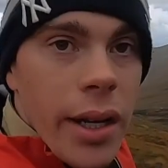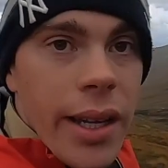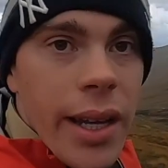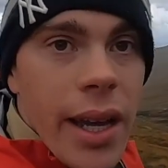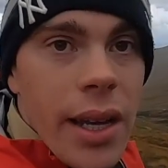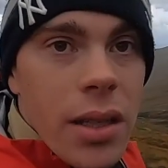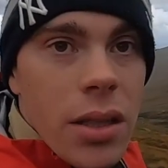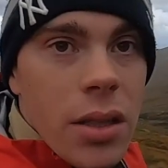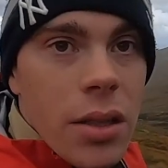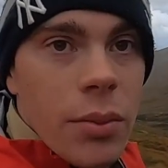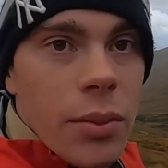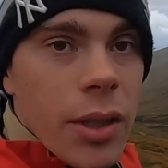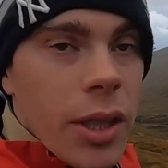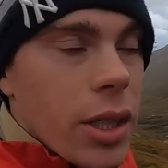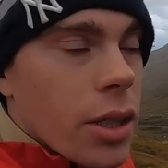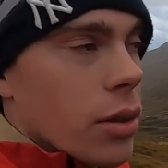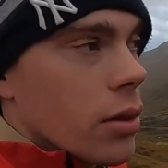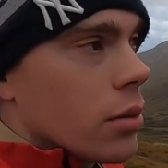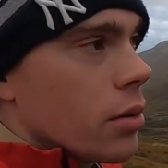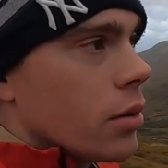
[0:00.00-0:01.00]
getting some
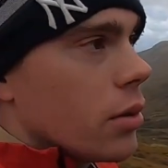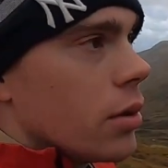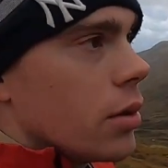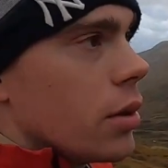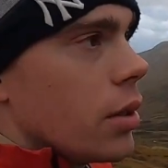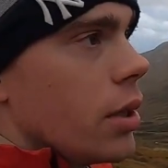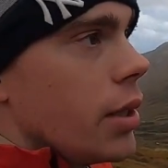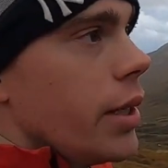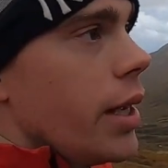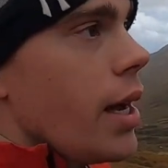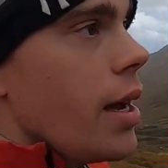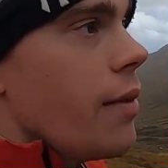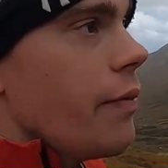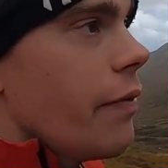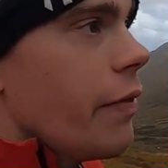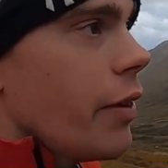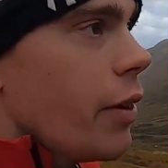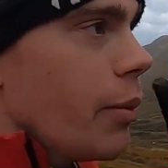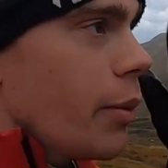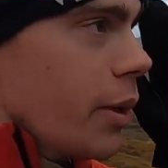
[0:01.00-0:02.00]
dinner. Yeah, I'm
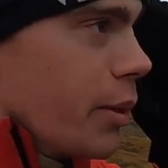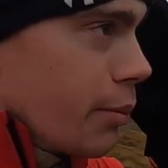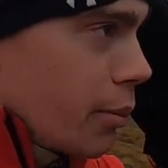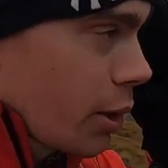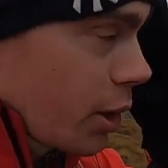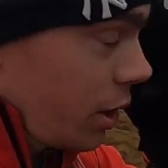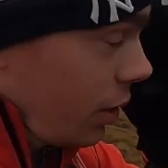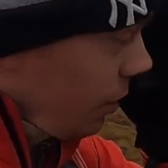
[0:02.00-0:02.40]
filming, but